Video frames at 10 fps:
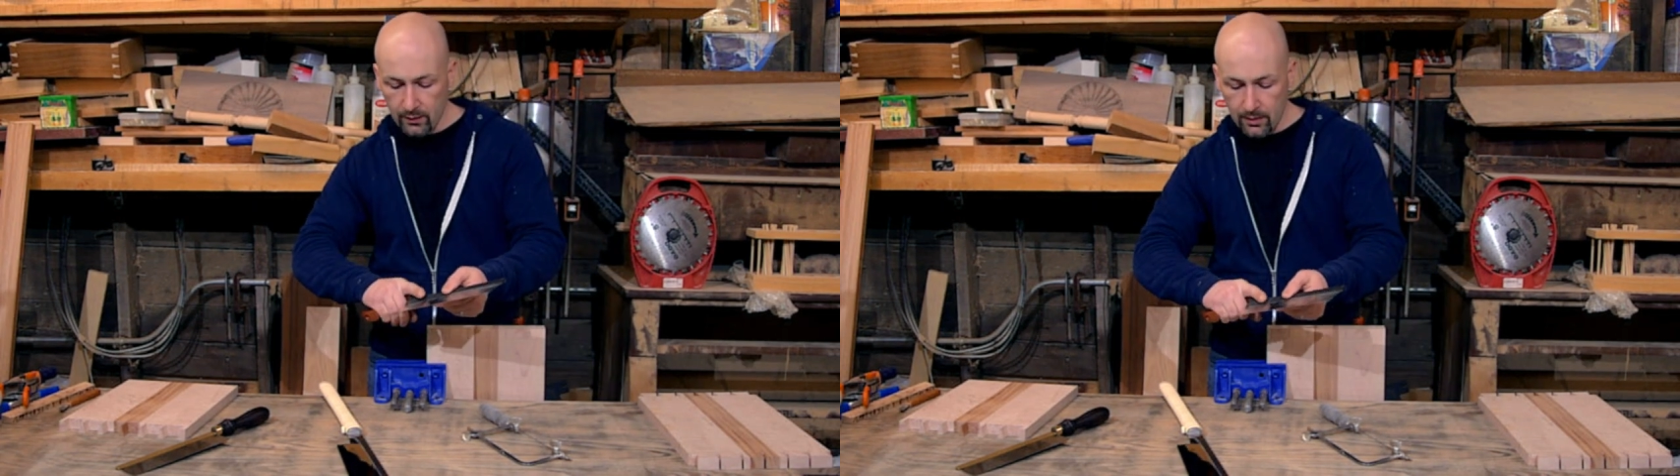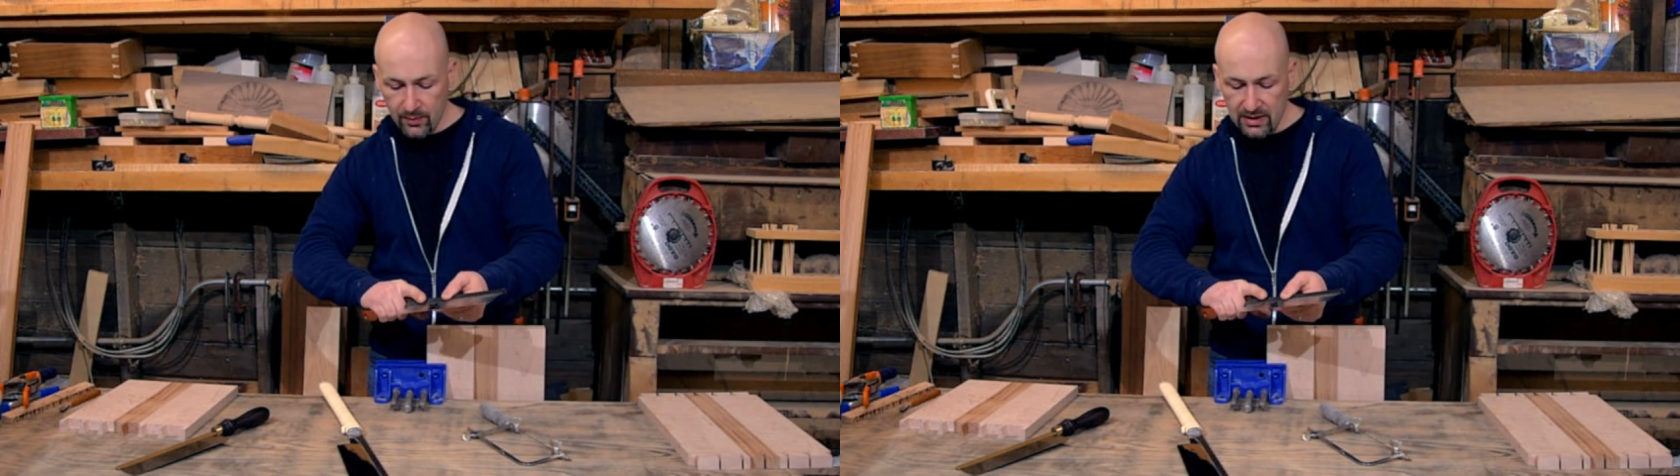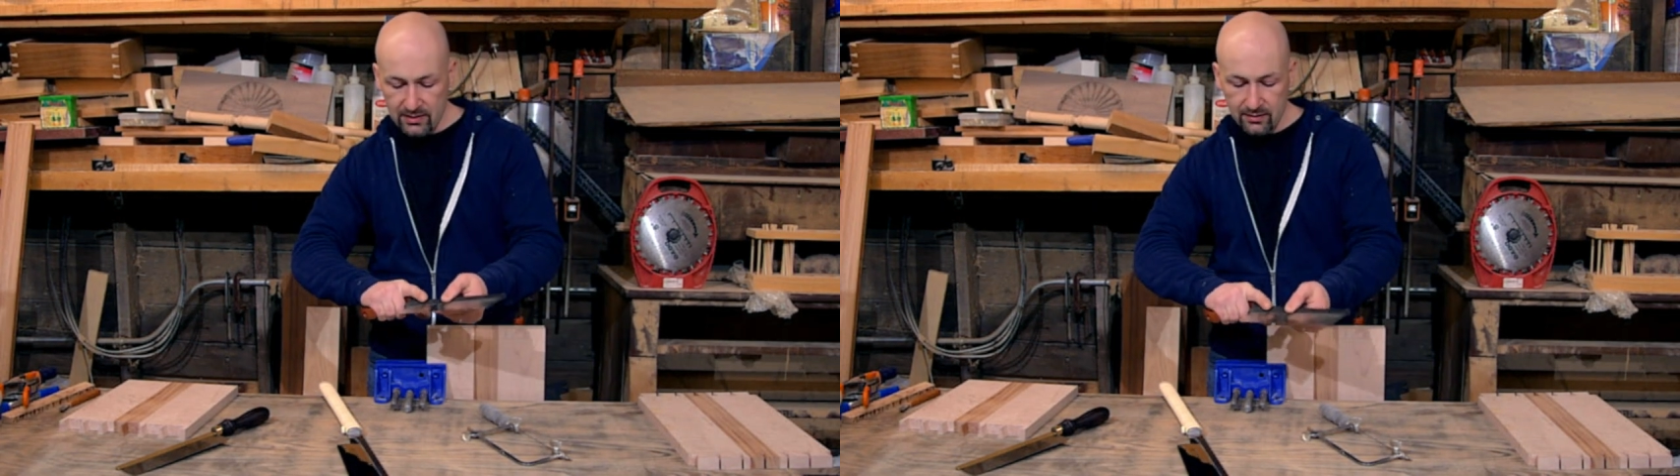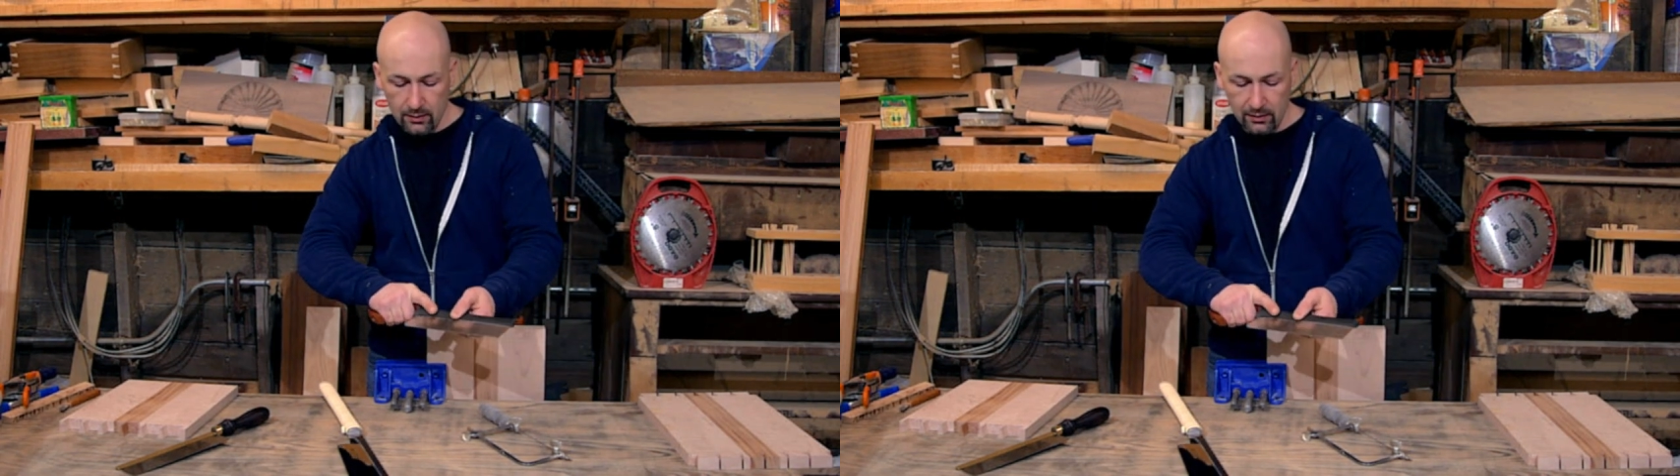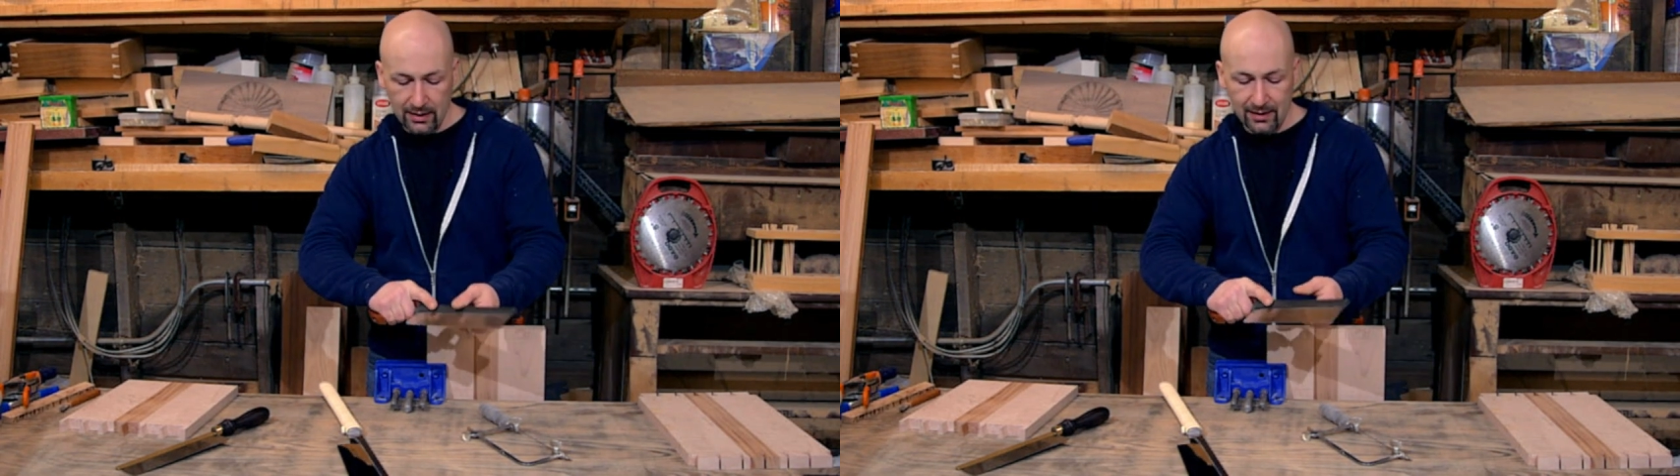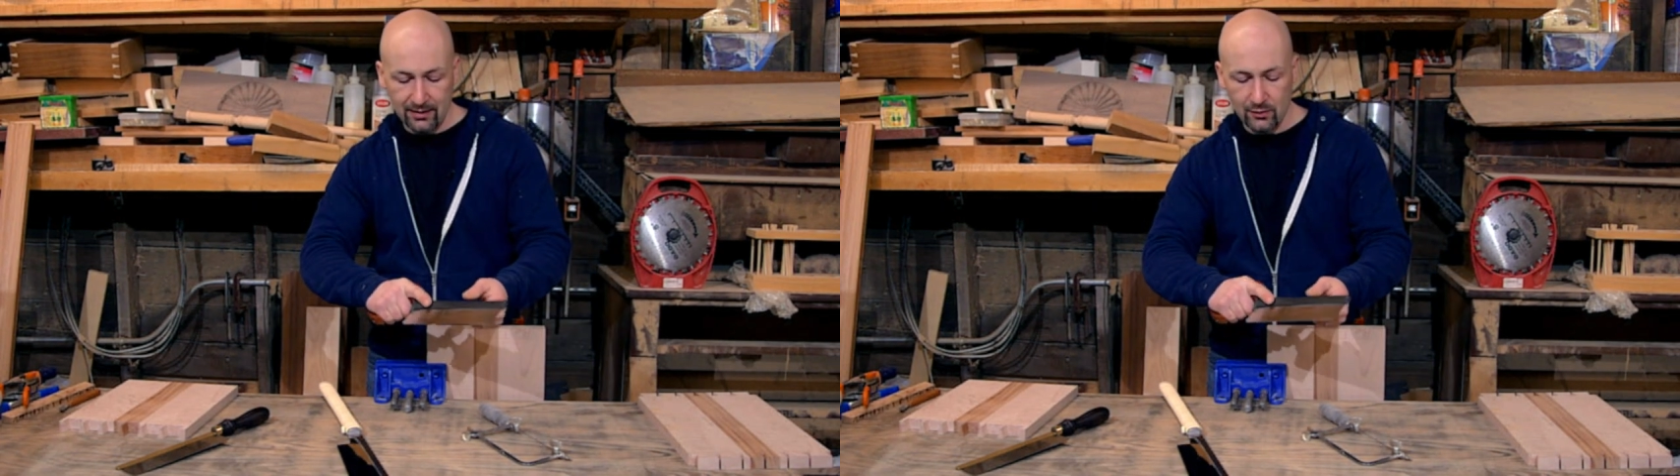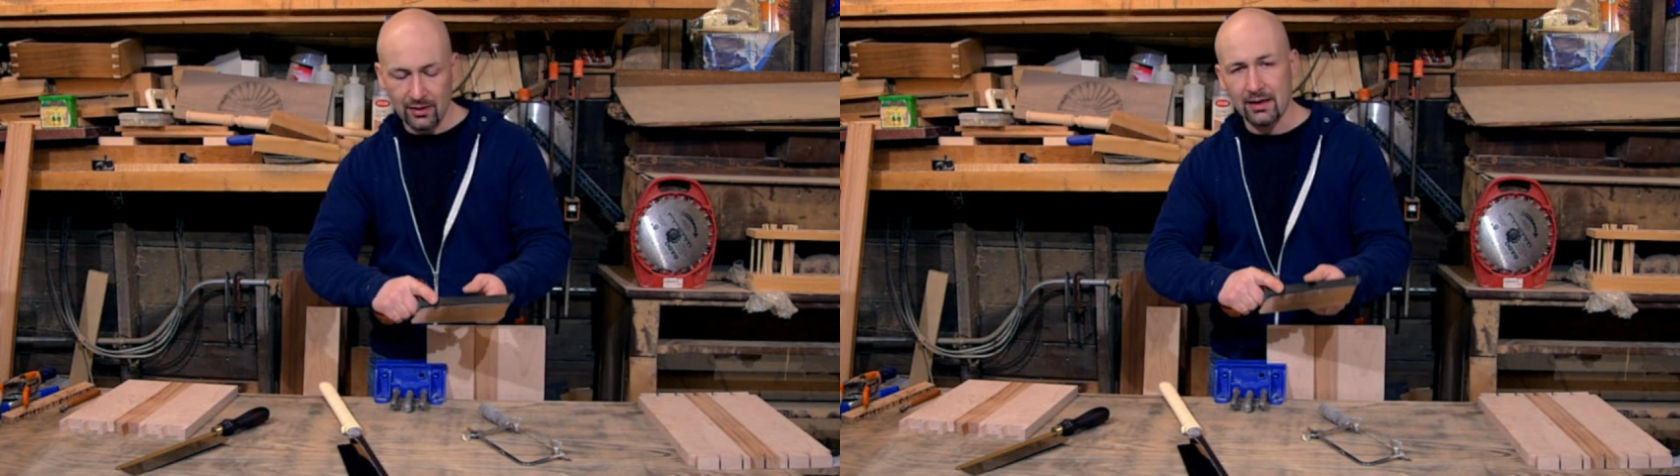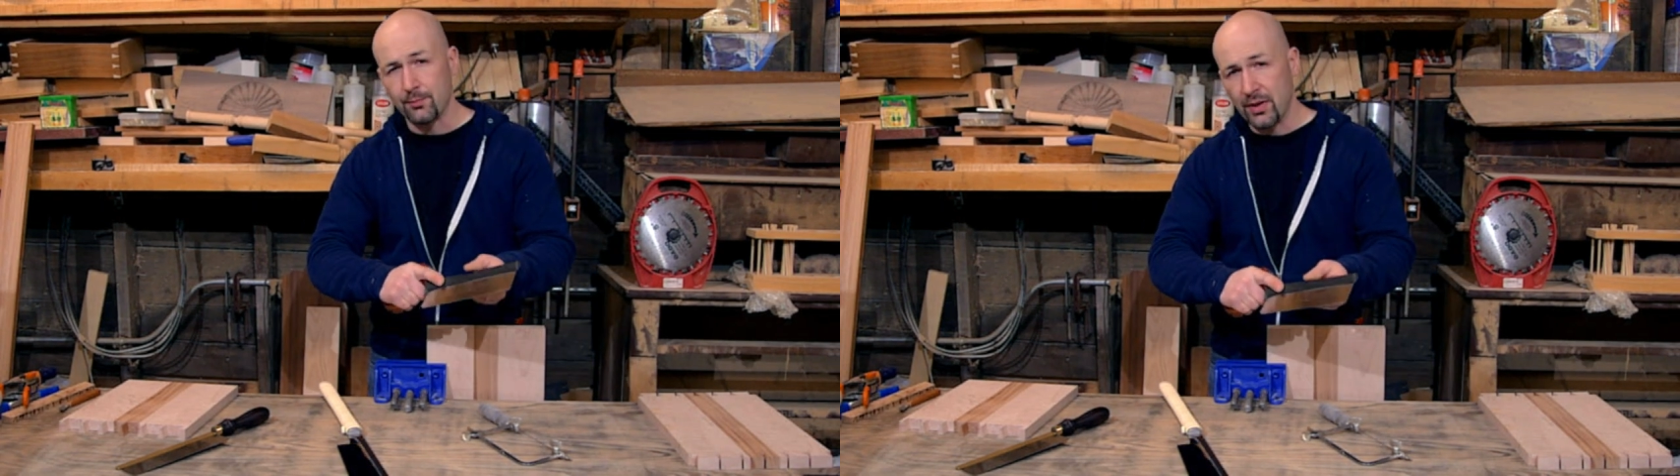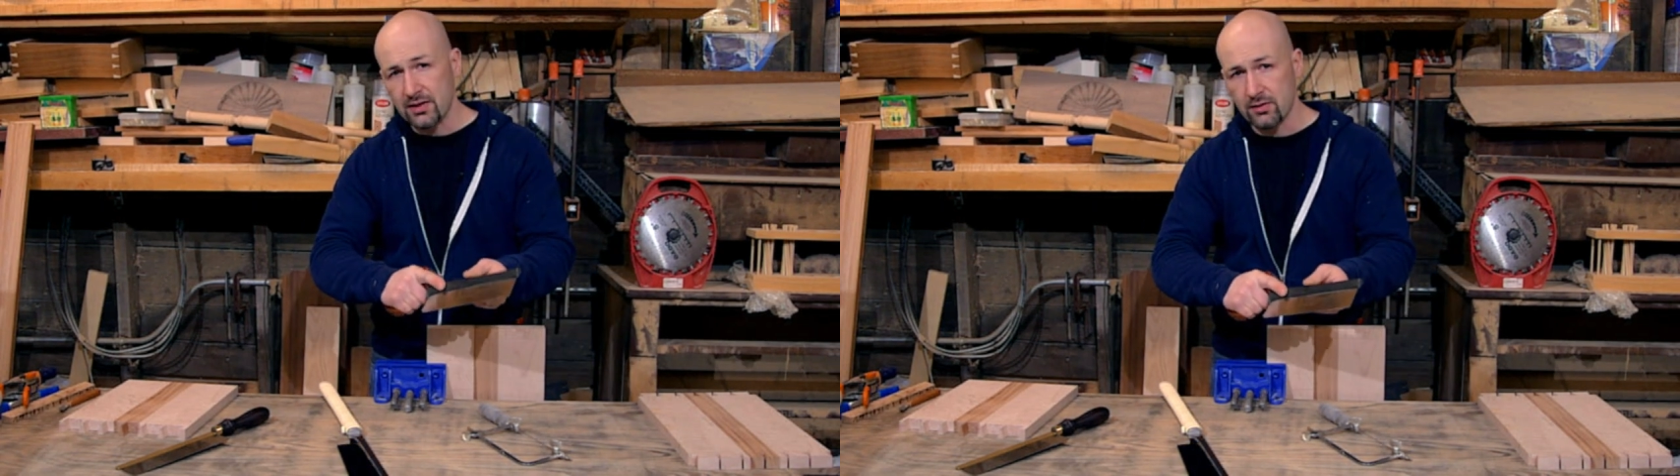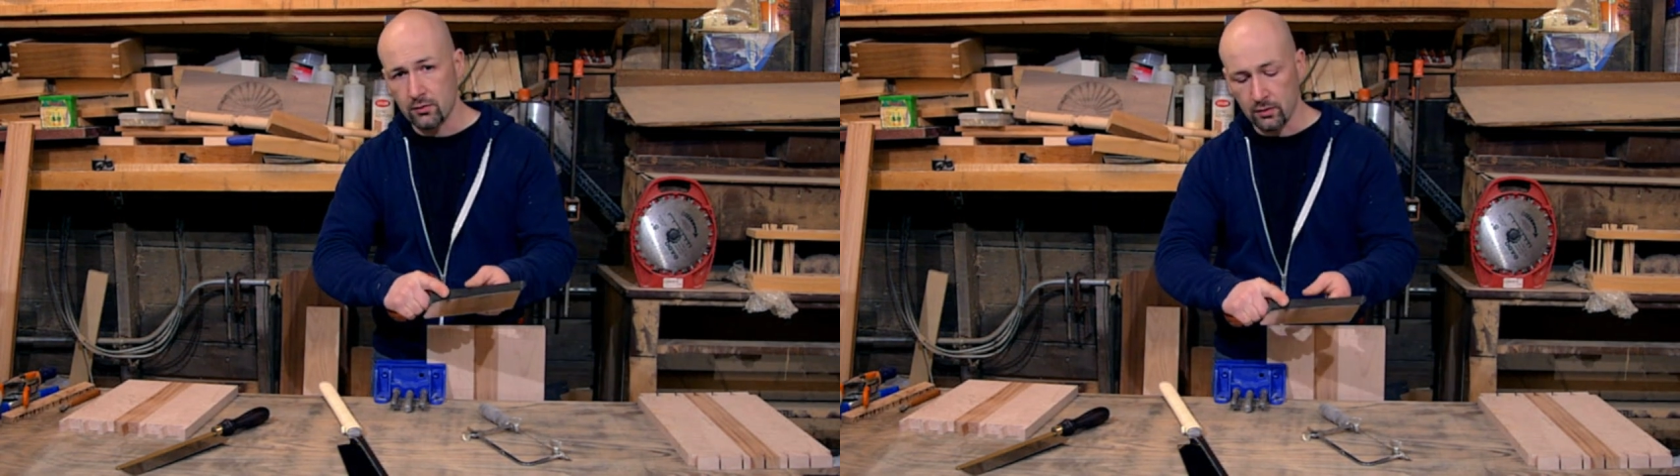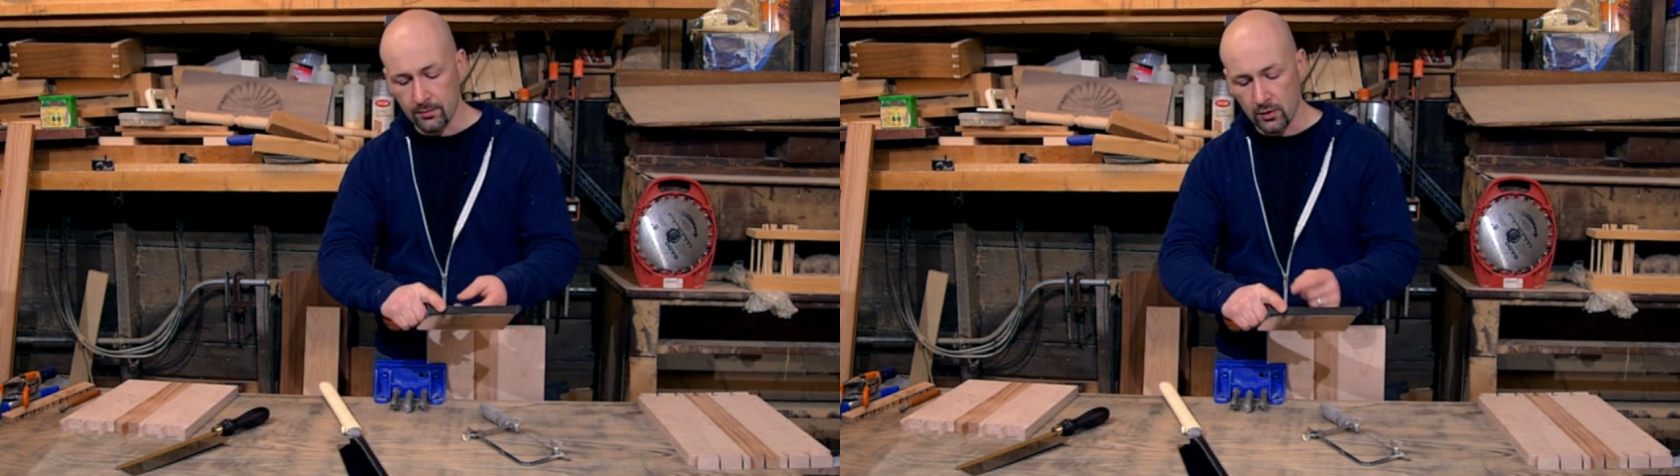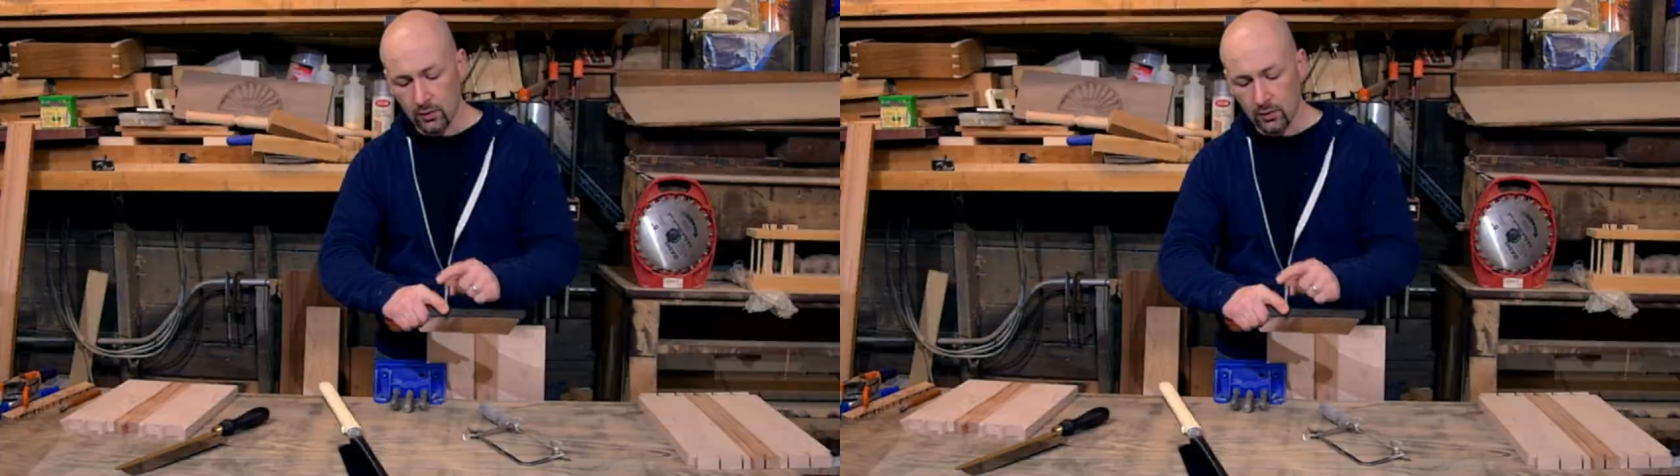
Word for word: the piece like sort of like a pistol grip. You're